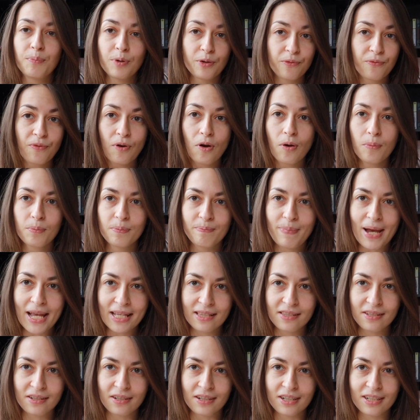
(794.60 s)
performed
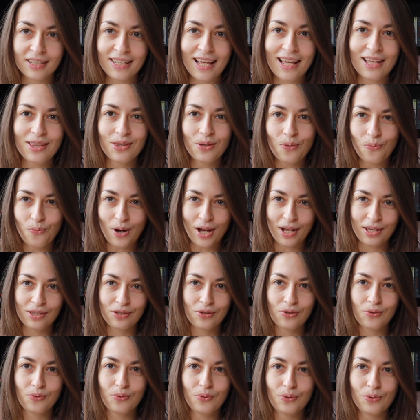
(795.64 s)
better than the
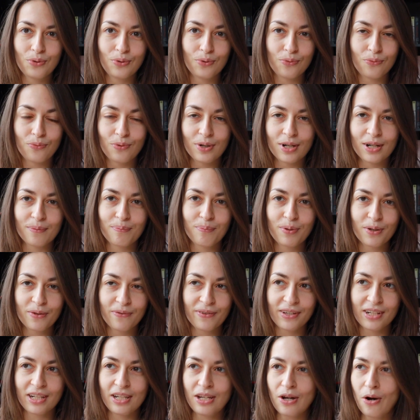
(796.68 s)
ones who were
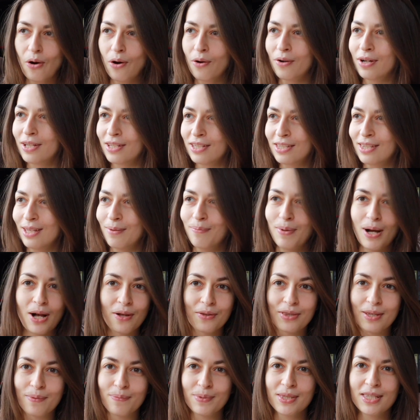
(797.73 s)
perfectly honest
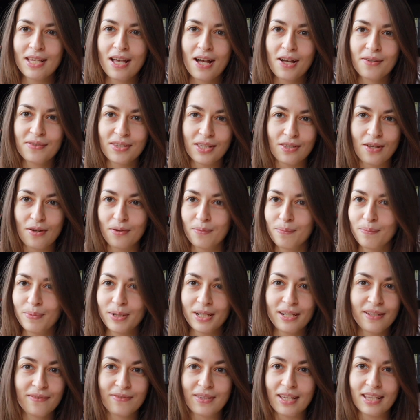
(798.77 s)
about themselves and don't
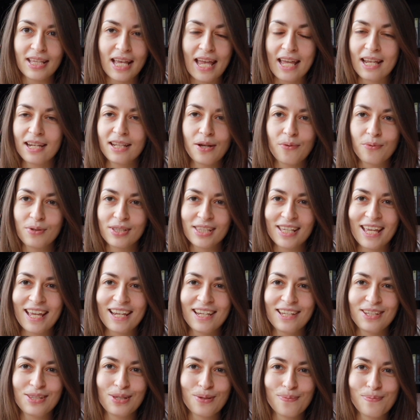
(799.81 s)
believe that there was
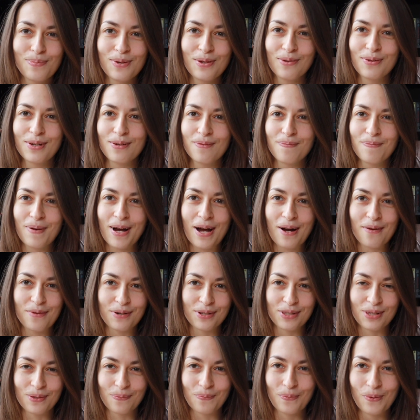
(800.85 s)
any superior power
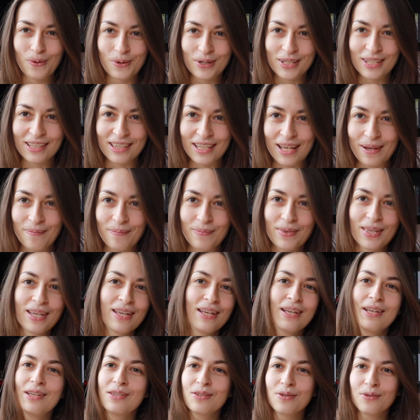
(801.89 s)
supporting them.
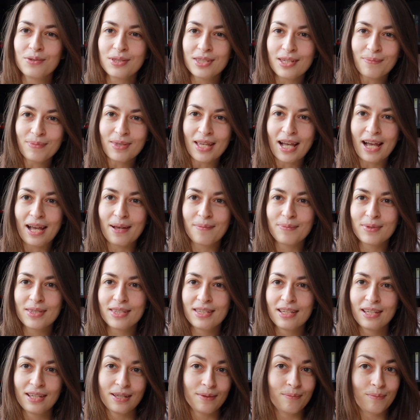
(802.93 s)
So
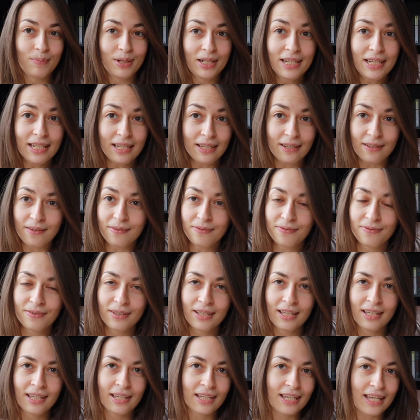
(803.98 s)
sometimes belief
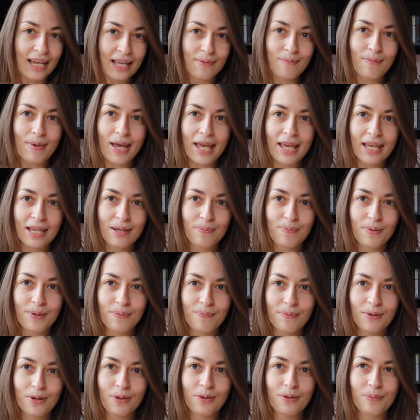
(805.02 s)
can make
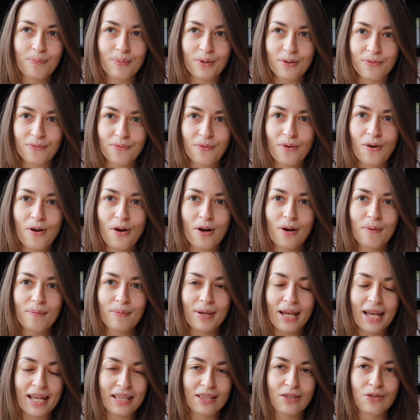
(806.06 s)
people perform
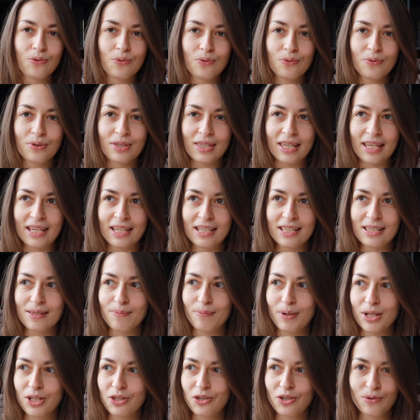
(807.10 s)
and do things
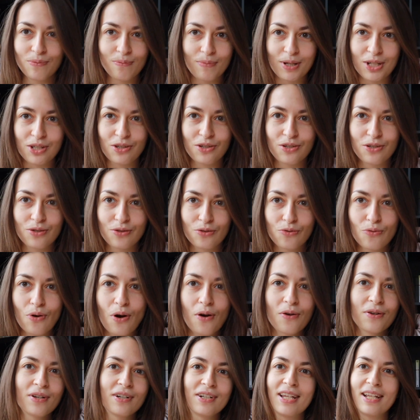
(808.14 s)
much much
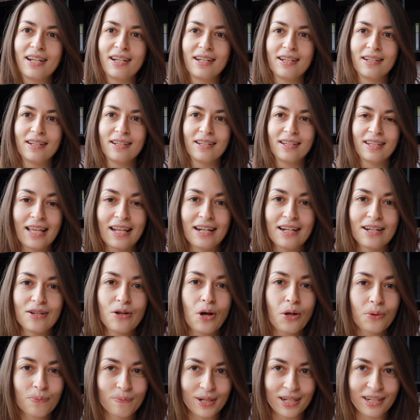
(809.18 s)
stronger than than
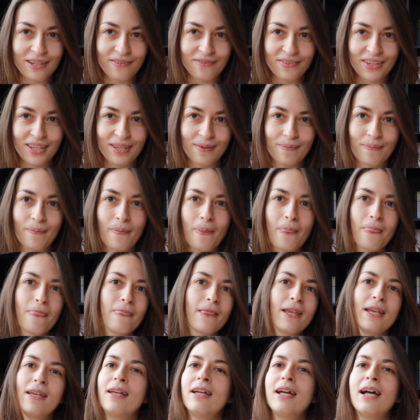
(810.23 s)
non-believing.
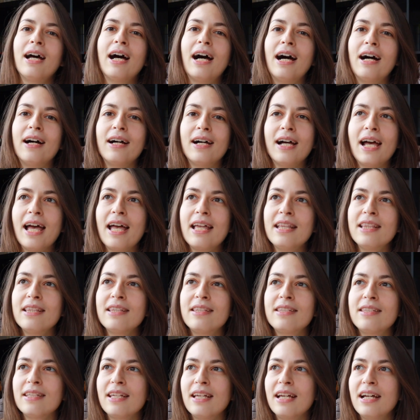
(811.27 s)
Uh,
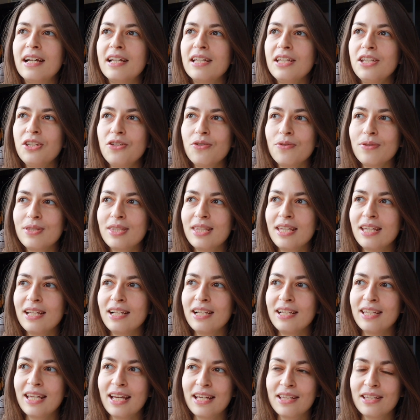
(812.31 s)
and uh,
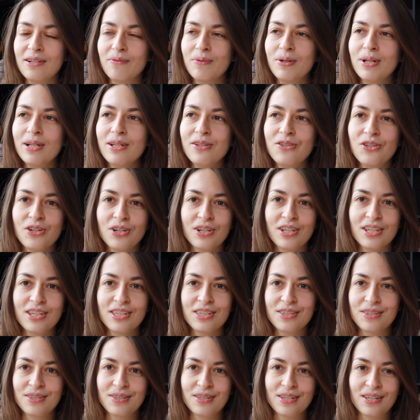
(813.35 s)
interestingly, yeah, religion
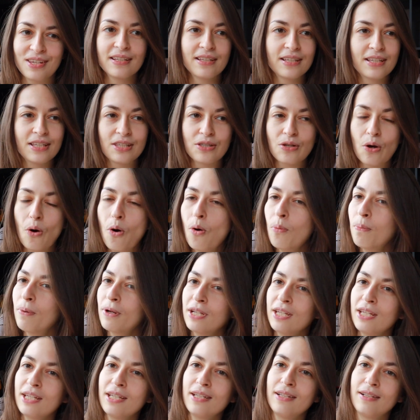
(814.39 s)
is is
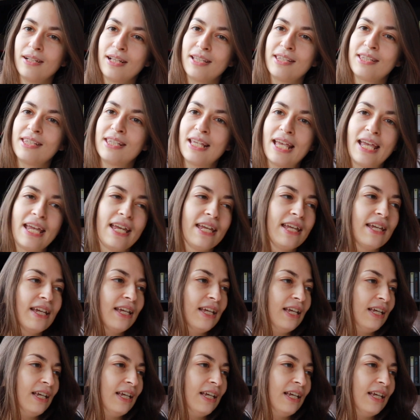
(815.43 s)
opening, let's say,